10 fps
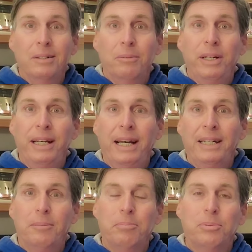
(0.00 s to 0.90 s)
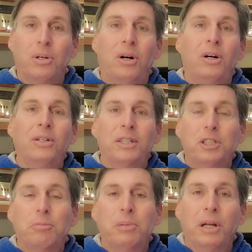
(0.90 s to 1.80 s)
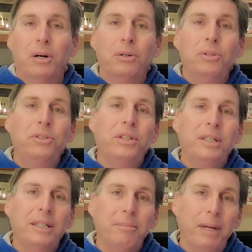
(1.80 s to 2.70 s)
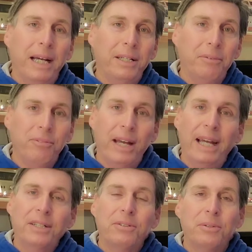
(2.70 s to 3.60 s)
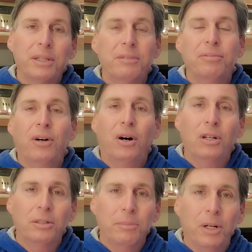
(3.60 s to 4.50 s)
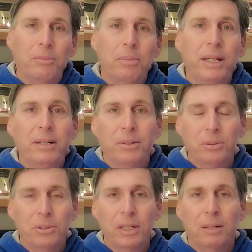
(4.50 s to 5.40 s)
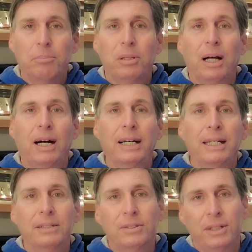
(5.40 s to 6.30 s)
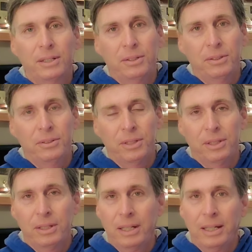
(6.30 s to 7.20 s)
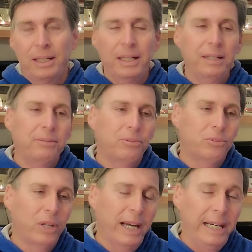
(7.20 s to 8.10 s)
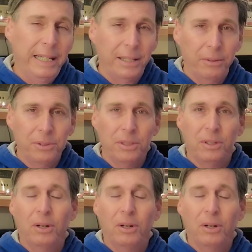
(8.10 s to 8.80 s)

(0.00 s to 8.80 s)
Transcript: we had a broad explosion in manufacturing of automobiles and appliances and radios, and